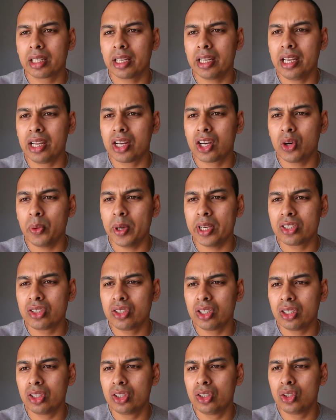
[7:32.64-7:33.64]
Okay,
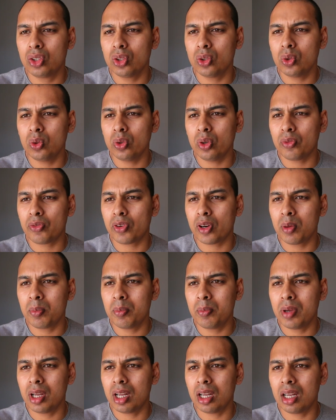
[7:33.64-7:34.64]
question two
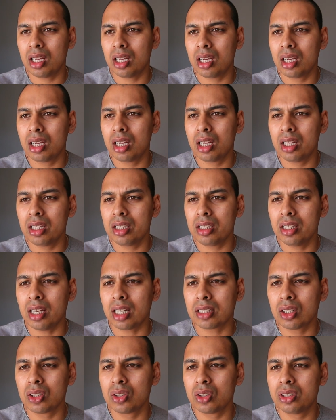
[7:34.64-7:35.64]
from
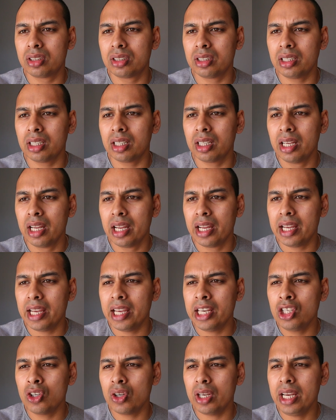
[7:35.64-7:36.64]
Yaka Kutsia.
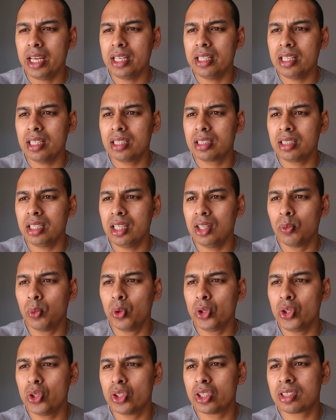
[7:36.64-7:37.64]
In your EDC,
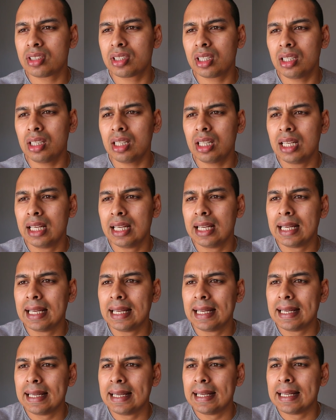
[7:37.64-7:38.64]
would you still
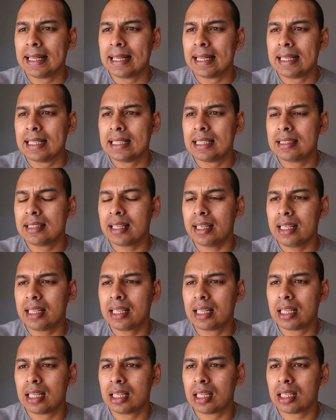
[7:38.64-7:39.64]

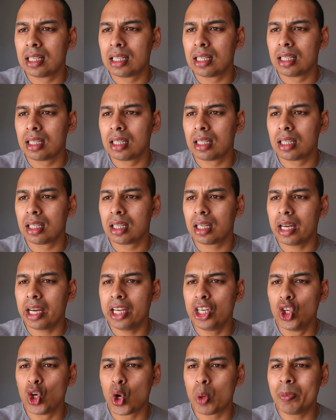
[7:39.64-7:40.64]
take a
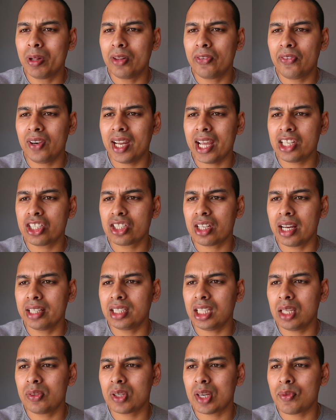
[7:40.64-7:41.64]
normal
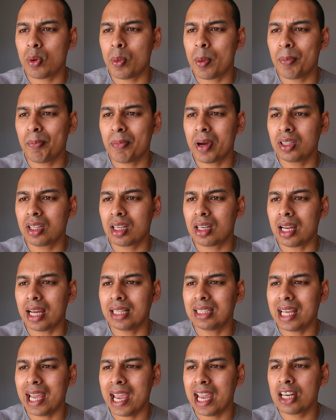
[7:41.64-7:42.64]
flashlight if you have a weapon-mounted
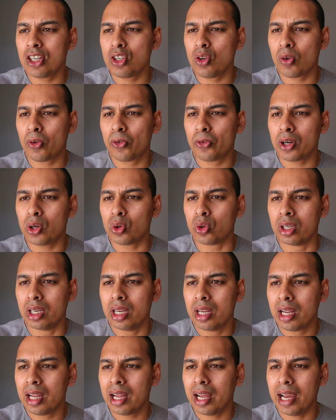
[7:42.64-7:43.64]
light and your phone,
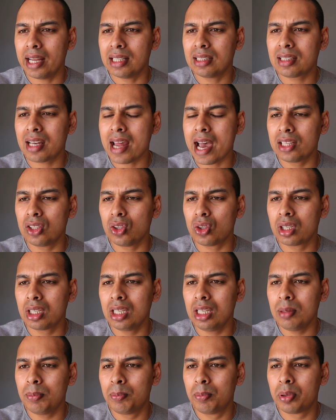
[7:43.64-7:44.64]
and try to
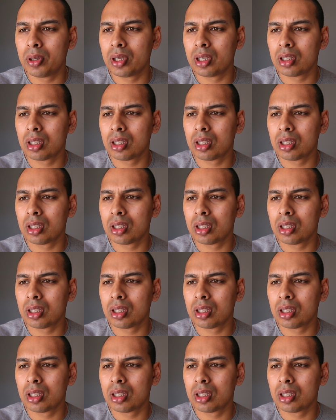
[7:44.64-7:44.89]
keep